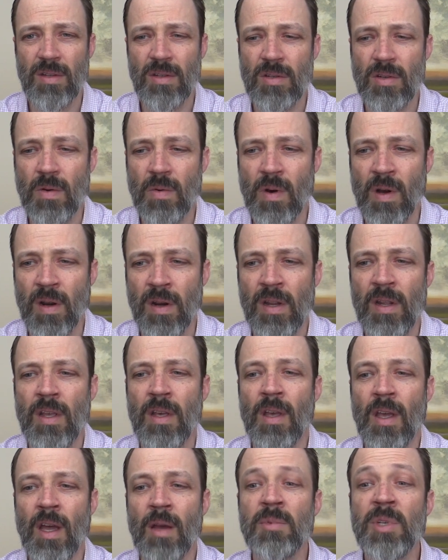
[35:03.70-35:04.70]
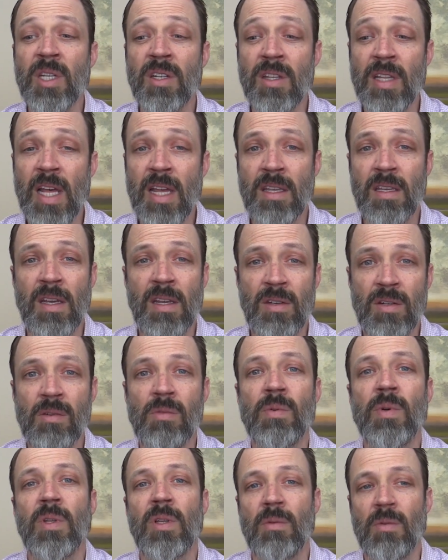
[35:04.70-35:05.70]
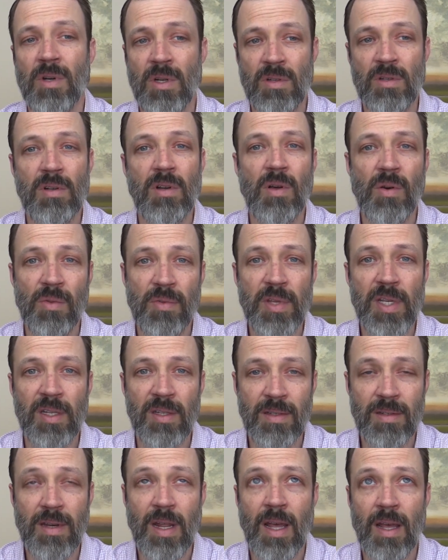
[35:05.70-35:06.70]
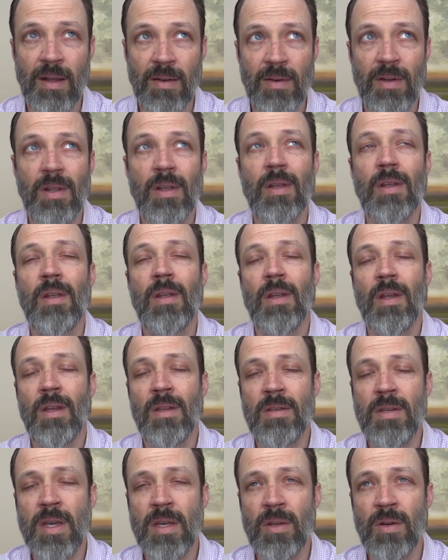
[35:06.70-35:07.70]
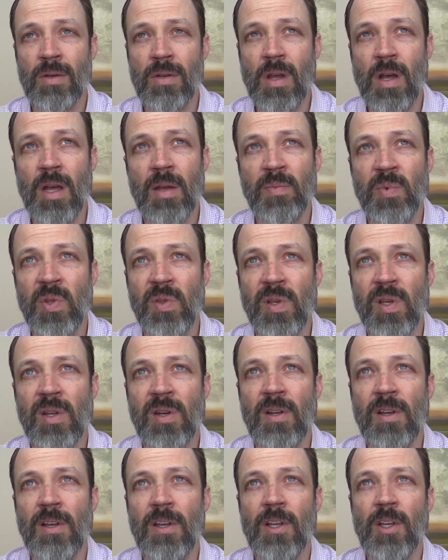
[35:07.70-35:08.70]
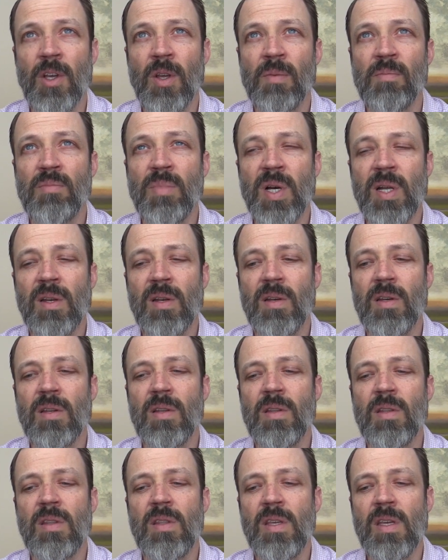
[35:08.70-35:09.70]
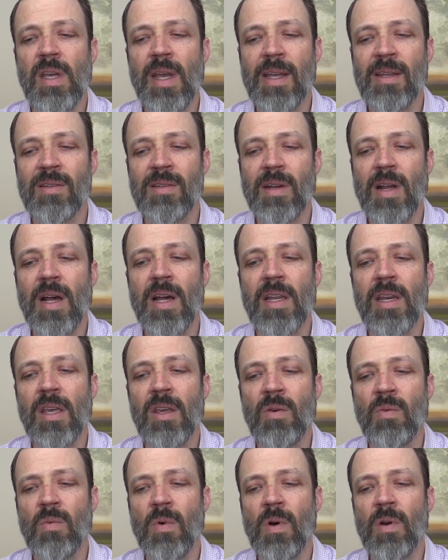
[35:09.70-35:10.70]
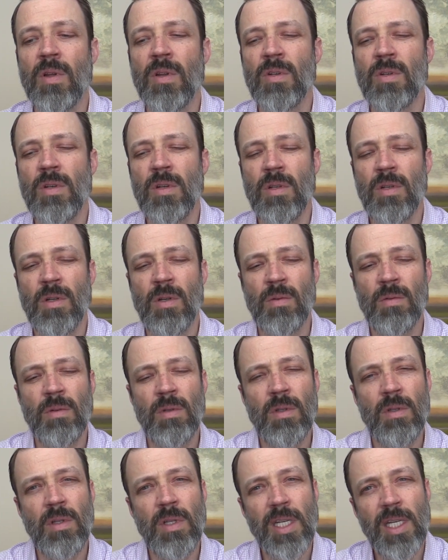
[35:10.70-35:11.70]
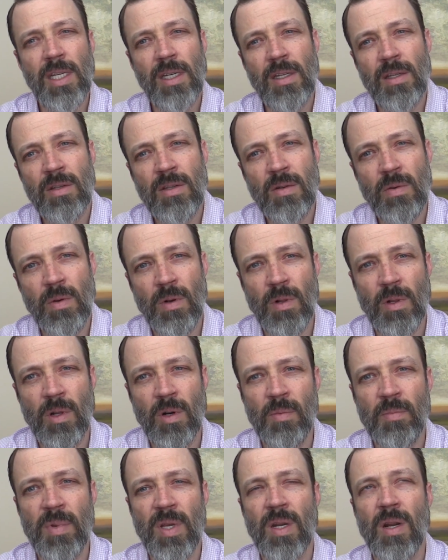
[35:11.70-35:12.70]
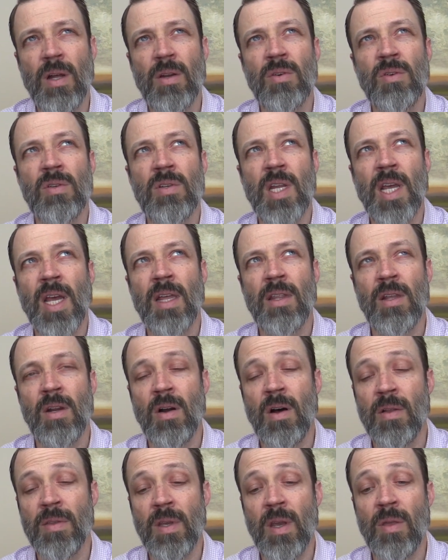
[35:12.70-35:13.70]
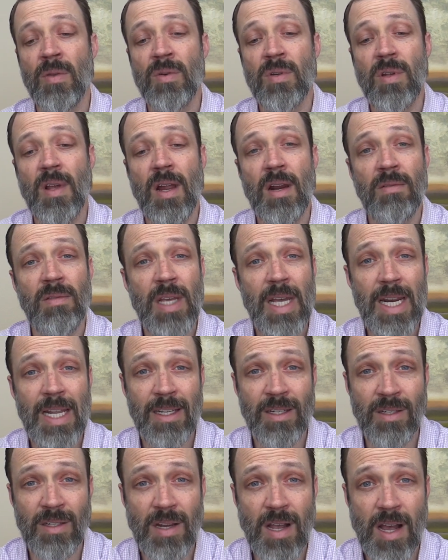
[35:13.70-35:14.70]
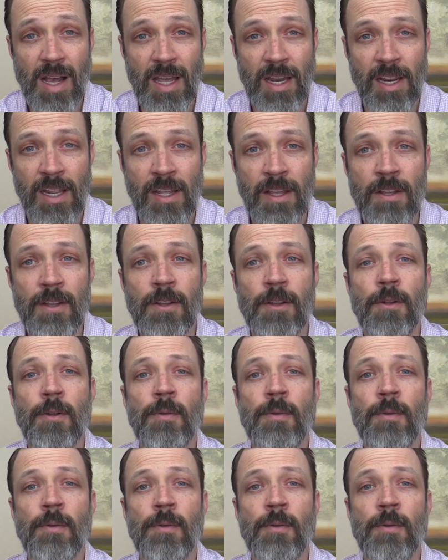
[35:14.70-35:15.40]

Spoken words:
and so on. I mean, in that case, you really want to slow things down and take your time with it. But the anxiety, you want to, lean into it a little bit. Understand that on the other side of that anxiety